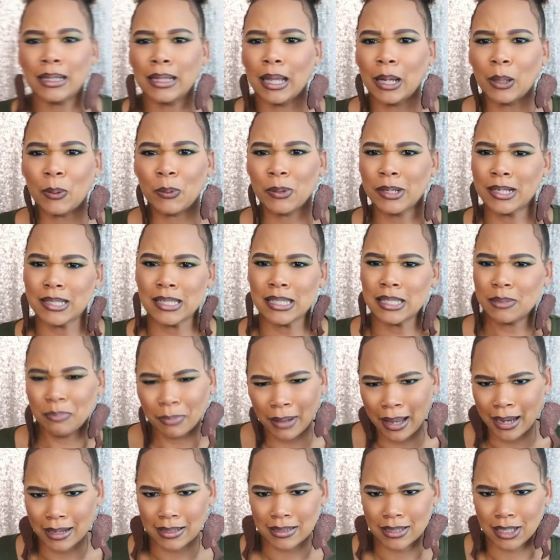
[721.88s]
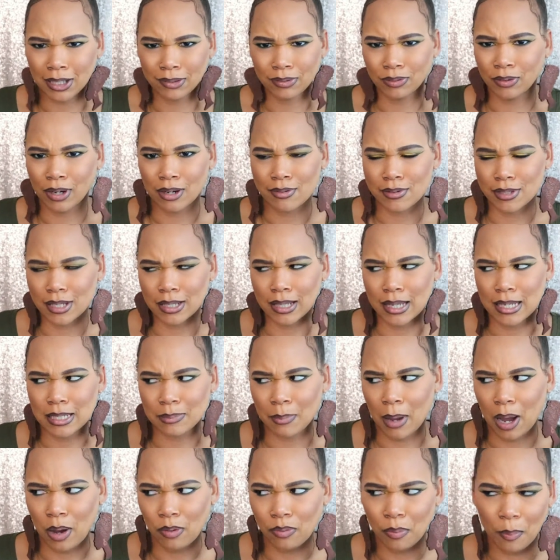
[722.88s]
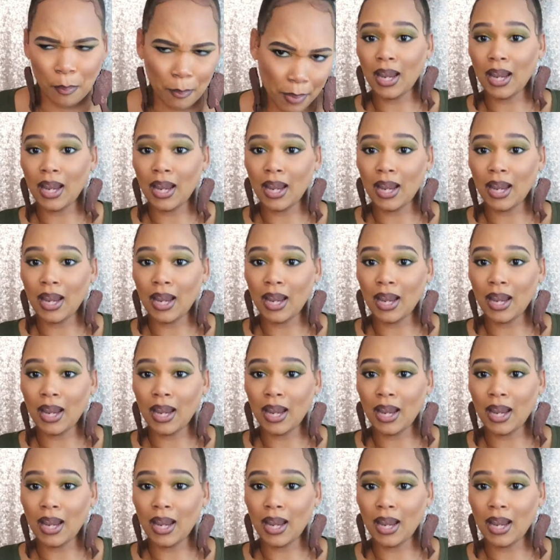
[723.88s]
like, what is this black stuff around Soleil's mouth?